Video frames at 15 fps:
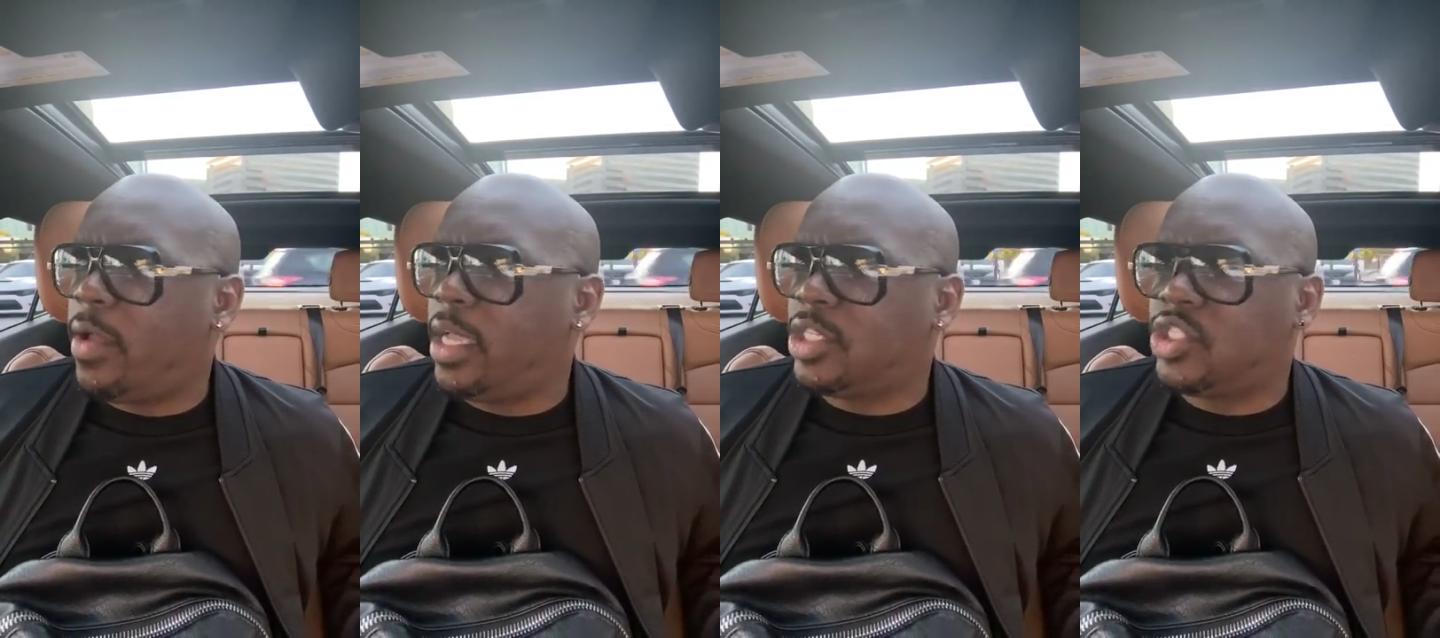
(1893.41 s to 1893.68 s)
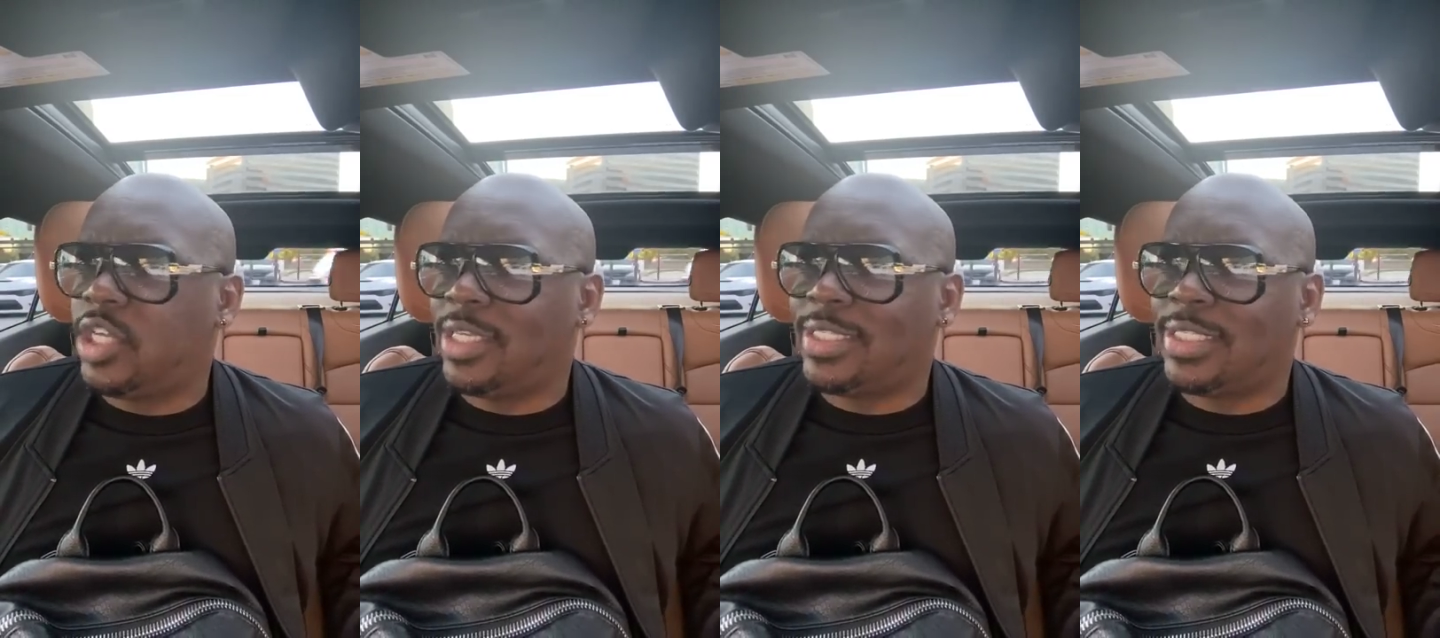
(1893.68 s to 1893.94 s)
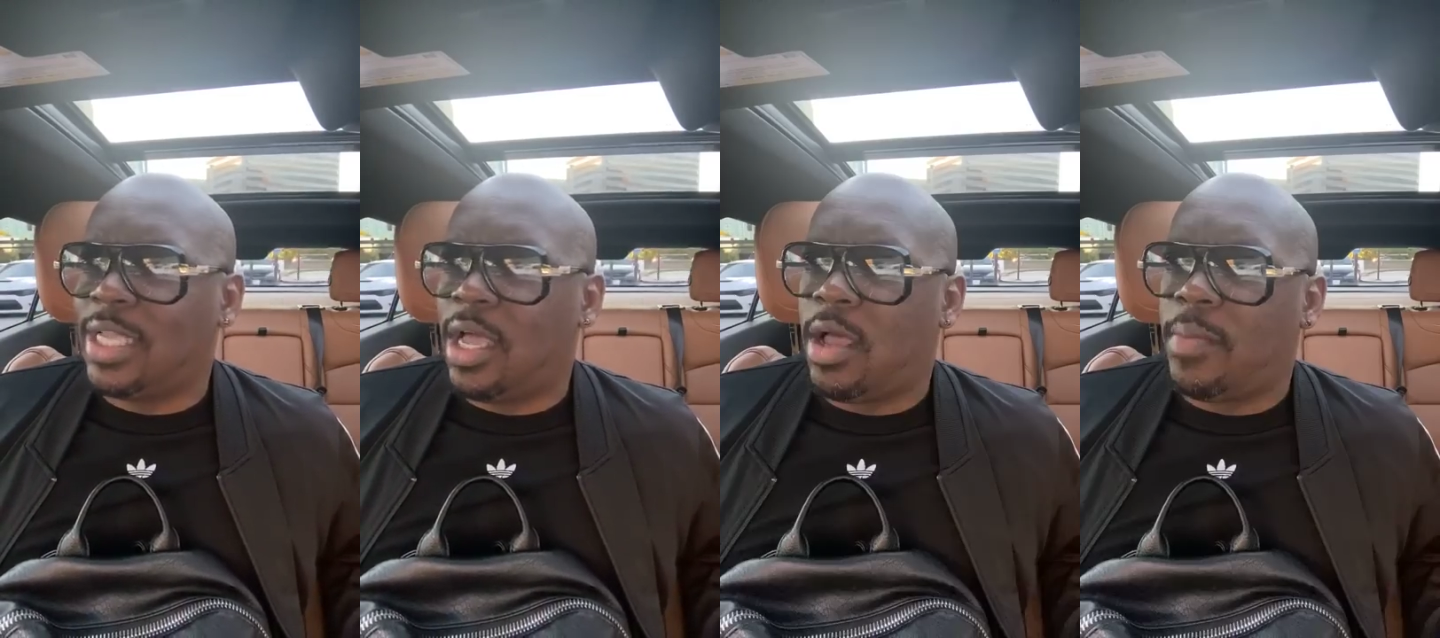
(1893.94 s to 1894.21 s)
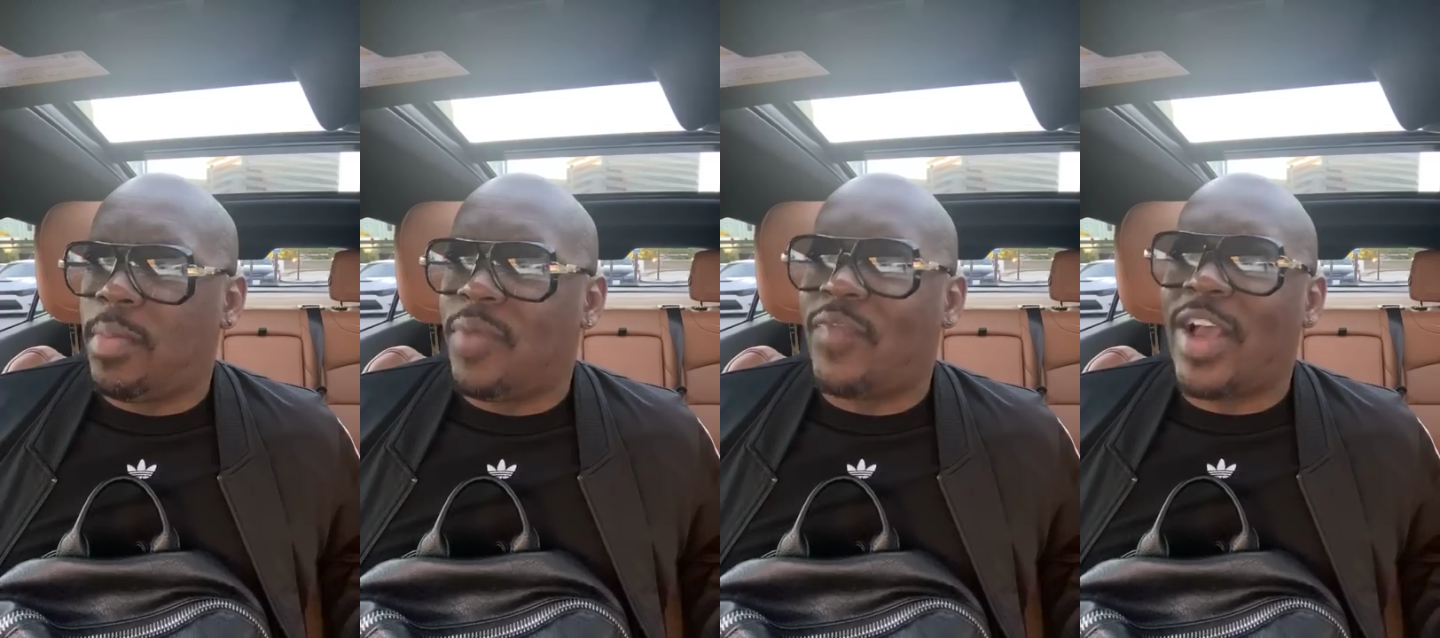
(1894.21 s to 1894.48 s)
It's just
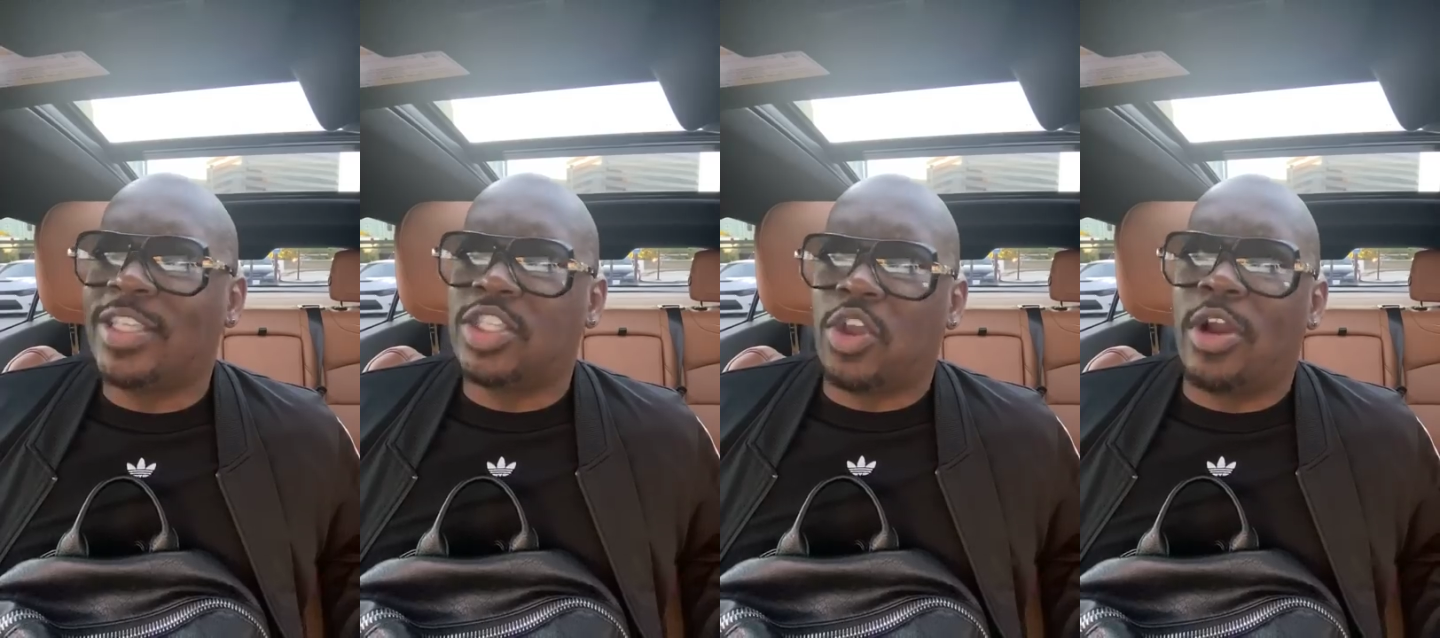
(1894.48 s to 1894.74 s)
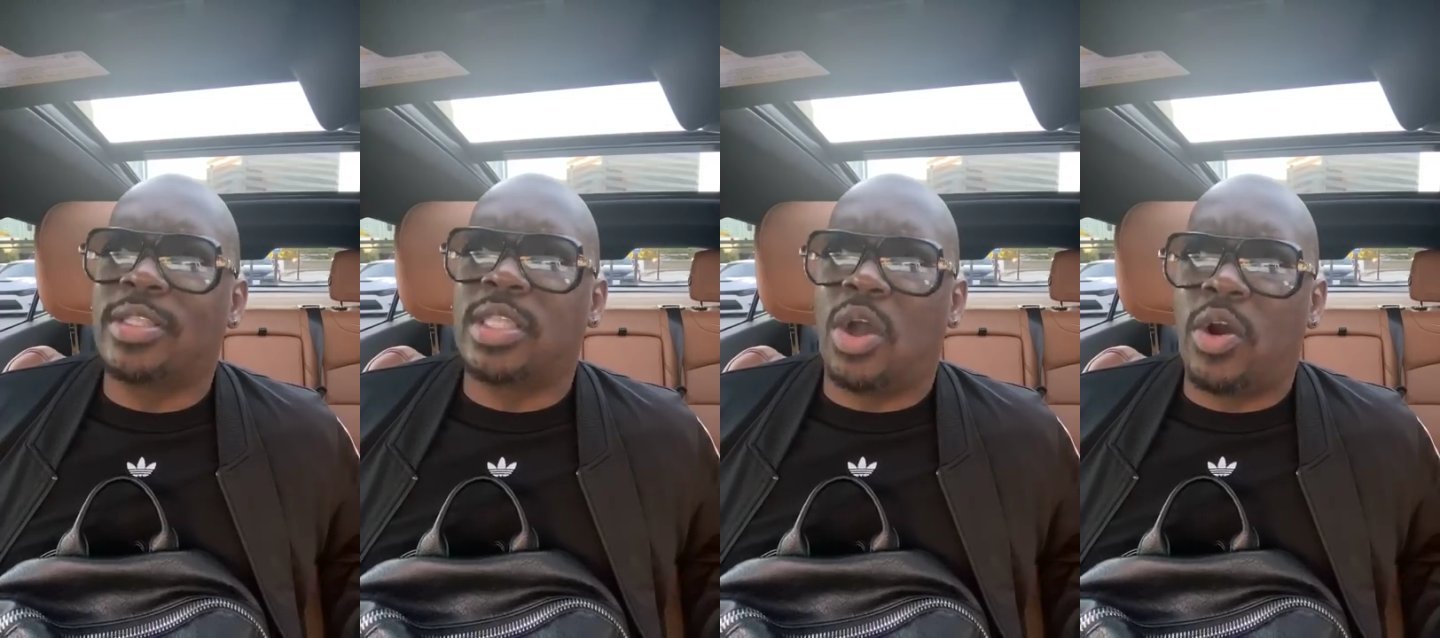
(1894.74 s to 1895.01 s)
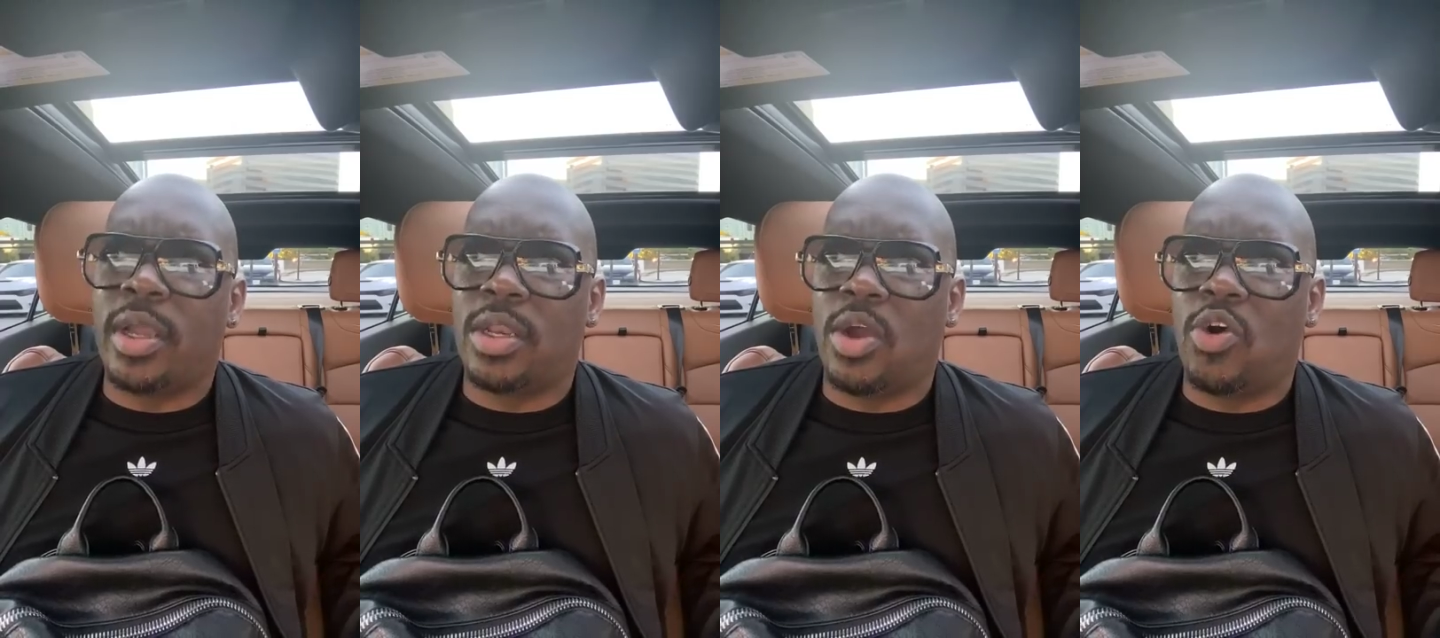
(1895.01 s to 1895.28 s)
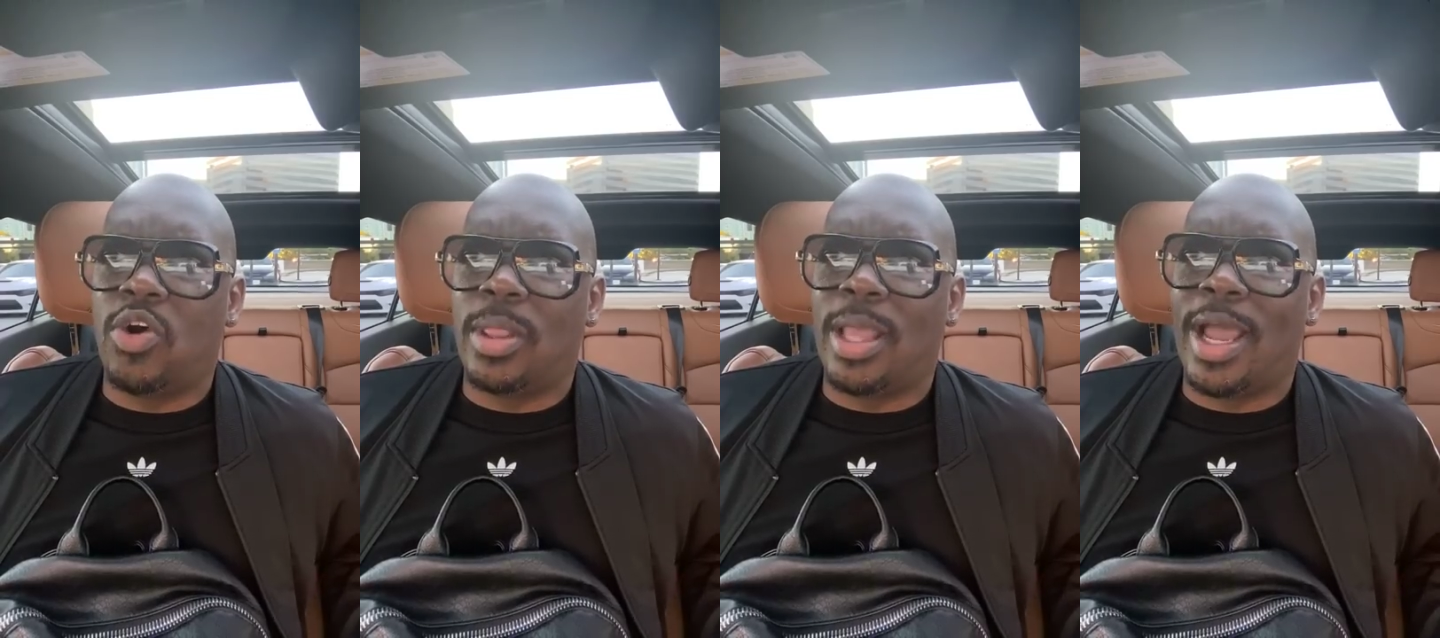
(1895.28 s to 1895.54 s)
um, if I start talking a
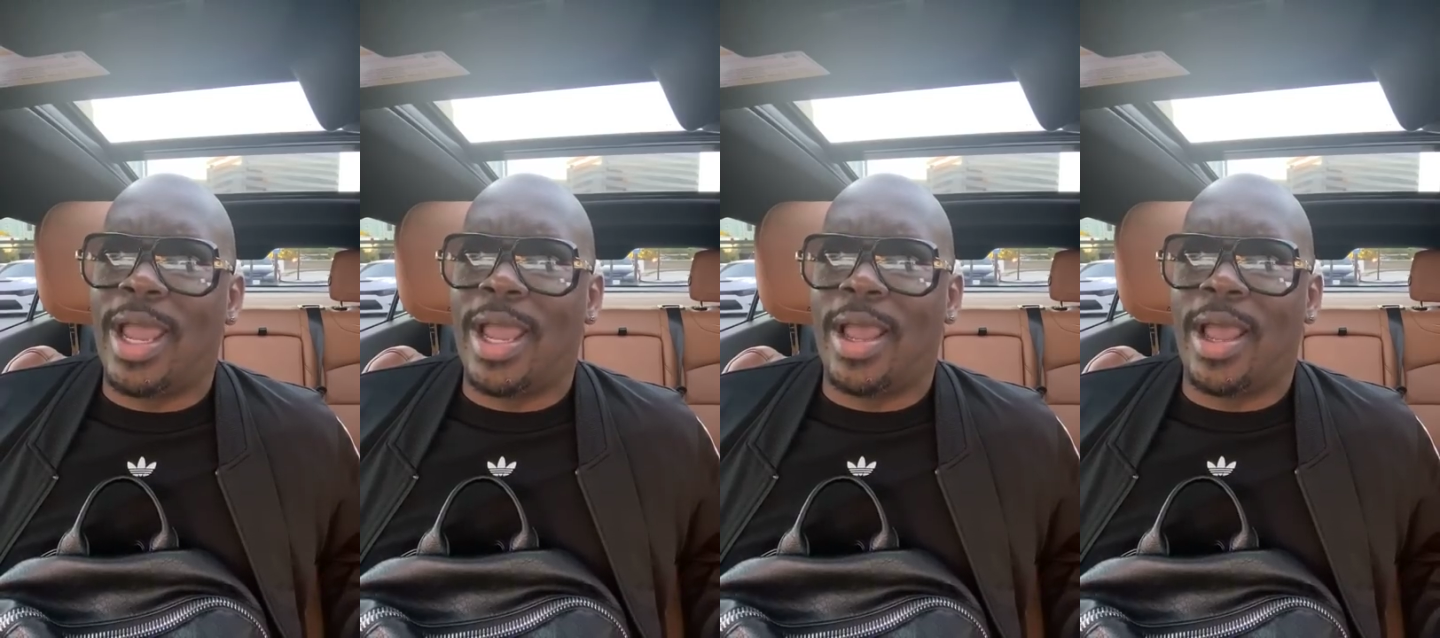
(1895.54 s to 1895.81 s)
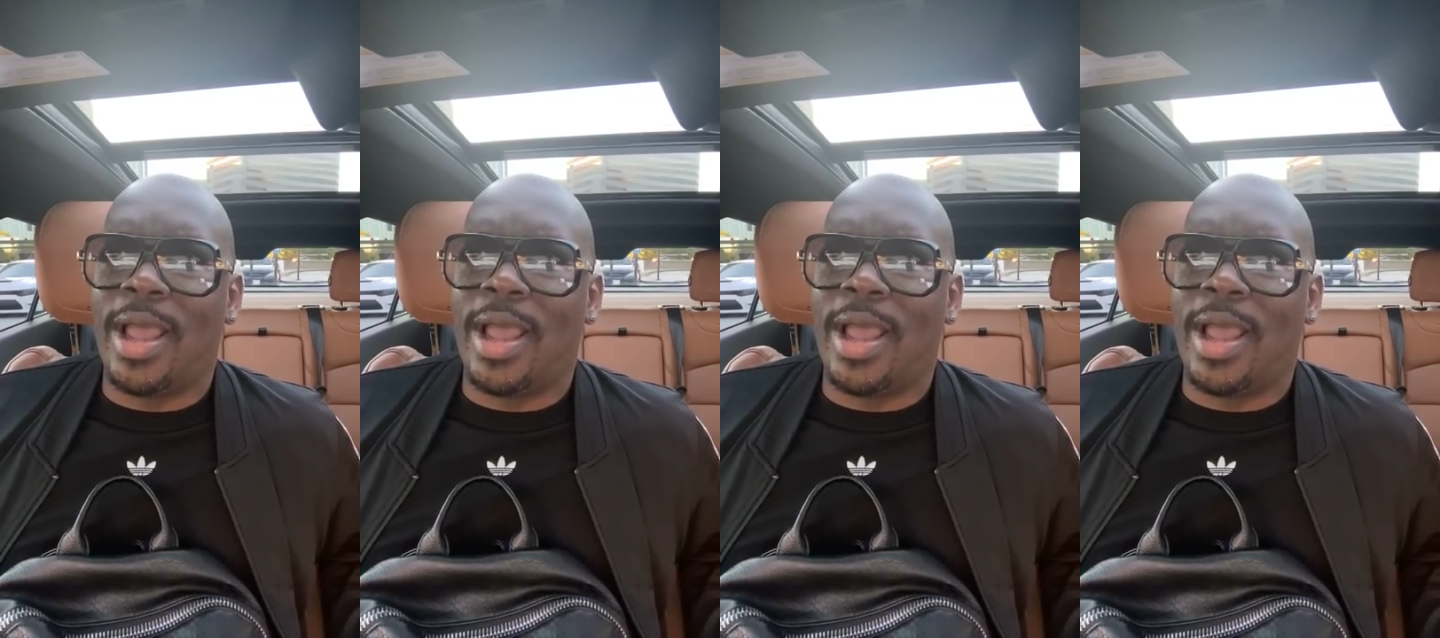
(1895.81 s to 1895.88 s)
whole lot,